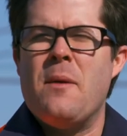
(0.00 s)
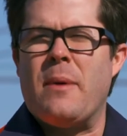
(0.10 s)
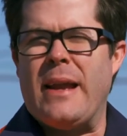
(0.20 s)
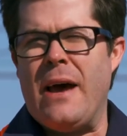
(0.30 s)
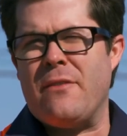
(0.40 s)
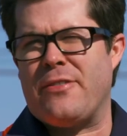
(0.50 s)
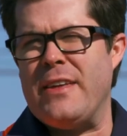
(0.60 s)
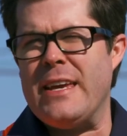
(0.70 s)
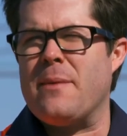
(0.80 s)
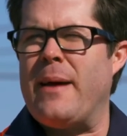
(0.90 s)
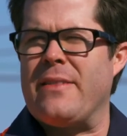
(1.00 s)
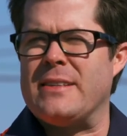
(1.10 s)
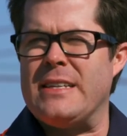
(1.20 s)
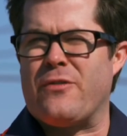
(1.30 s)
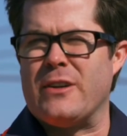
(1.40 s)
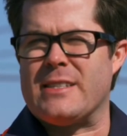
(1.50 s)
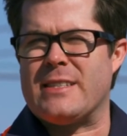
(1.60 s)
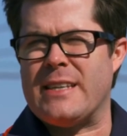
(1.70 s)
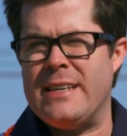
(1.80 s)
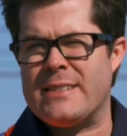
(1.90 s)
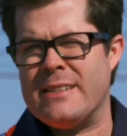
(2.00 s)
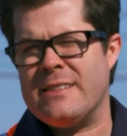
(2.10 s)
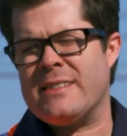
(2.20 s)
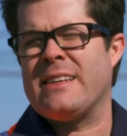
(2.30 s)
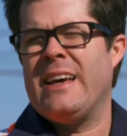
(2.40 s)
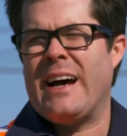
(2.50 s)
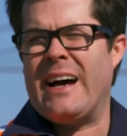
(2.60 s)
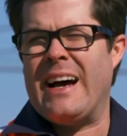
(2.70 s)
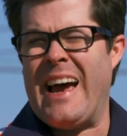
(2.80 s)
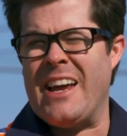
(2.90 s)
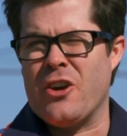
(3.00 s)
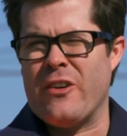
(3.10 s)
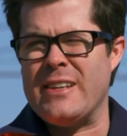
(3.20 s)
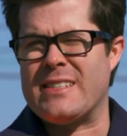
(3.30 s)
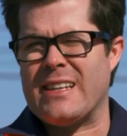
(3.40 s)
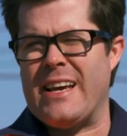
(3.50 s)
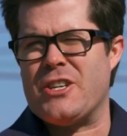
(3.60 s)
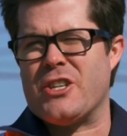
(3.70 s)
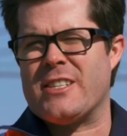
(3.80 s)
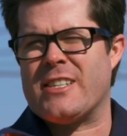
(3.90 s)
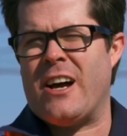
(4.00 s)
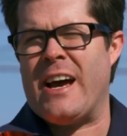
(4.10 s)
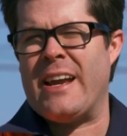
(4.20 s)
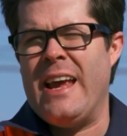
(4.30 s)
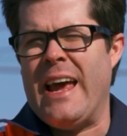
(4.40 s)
but have a think about the different seasons at your installation site